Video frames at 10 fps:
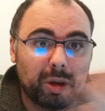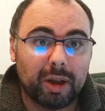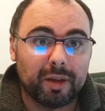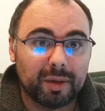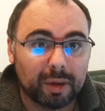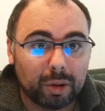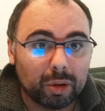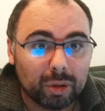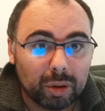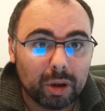
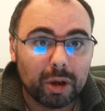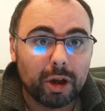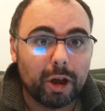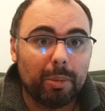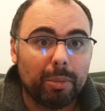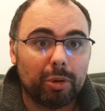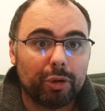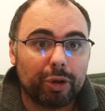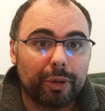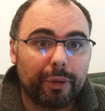classical
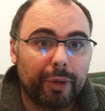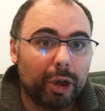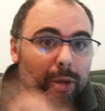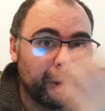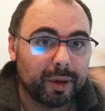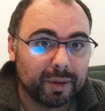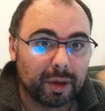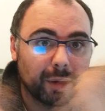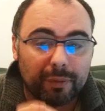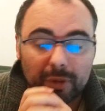emotion theories,
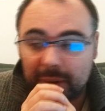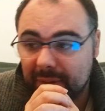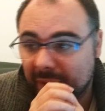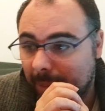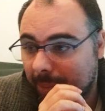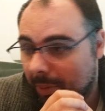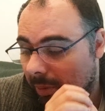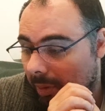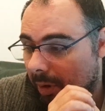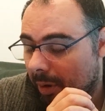like, for
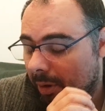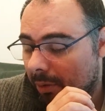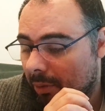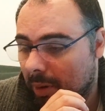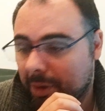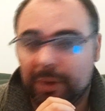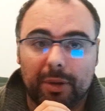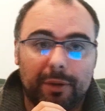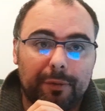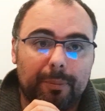example, the works
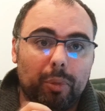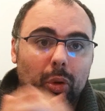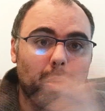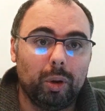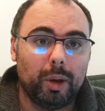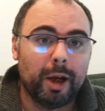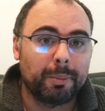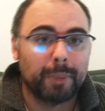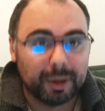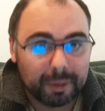of Paul
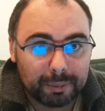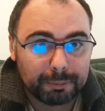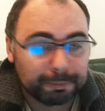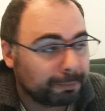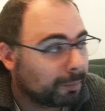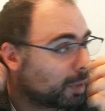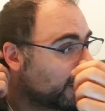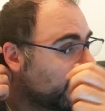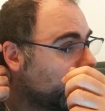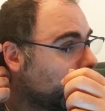Ekman
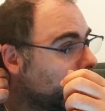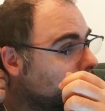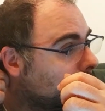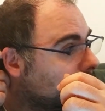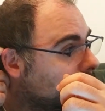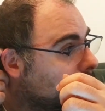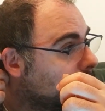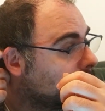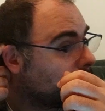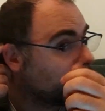
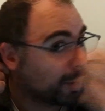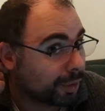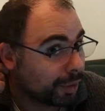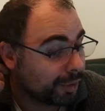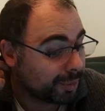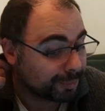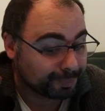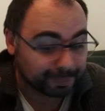and others.